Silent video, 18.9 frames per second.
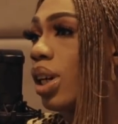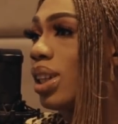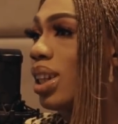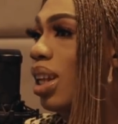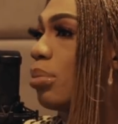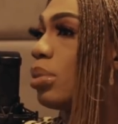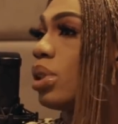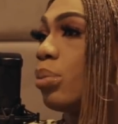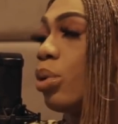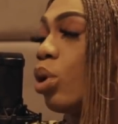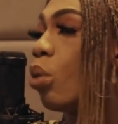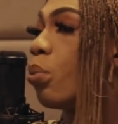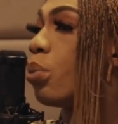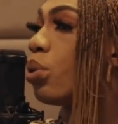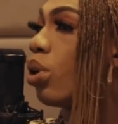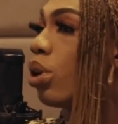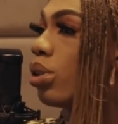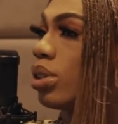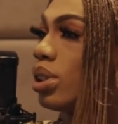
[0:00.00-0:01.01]
Let me say,
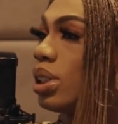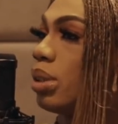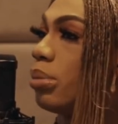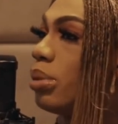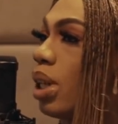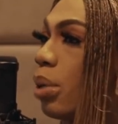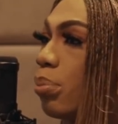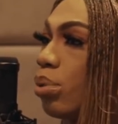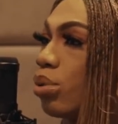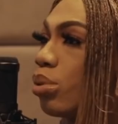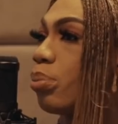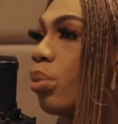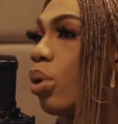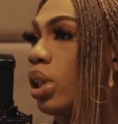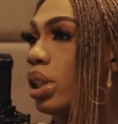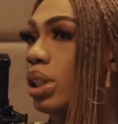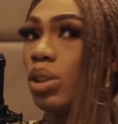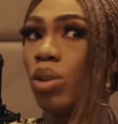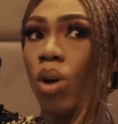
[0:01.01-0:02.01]
open your this to me, they put
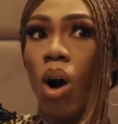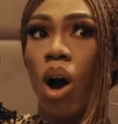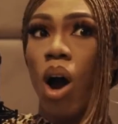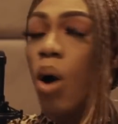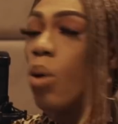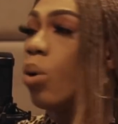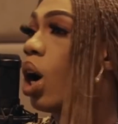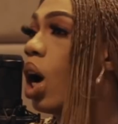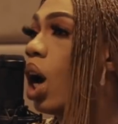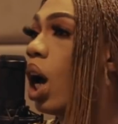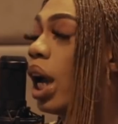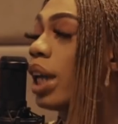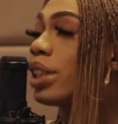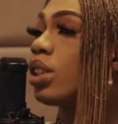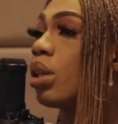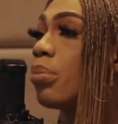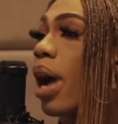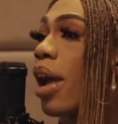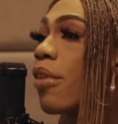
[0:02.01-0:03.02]
points. No,
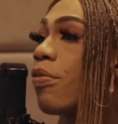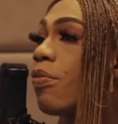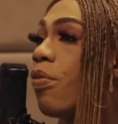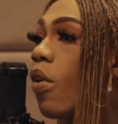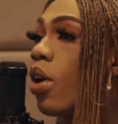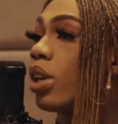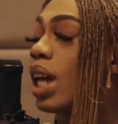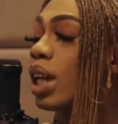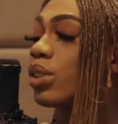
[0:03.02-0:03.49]
it's not my fault.